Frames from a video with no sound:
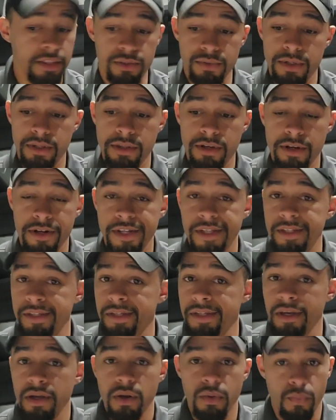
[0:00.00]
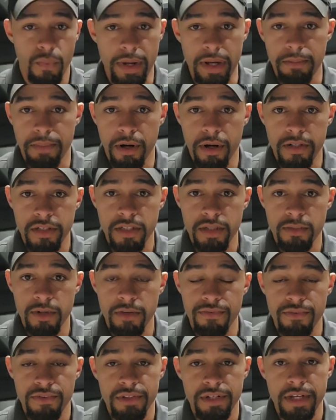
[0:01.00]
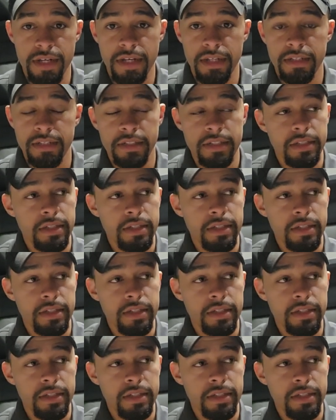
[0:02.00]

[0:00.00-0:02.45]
3:30, went and parked somewhere for the night.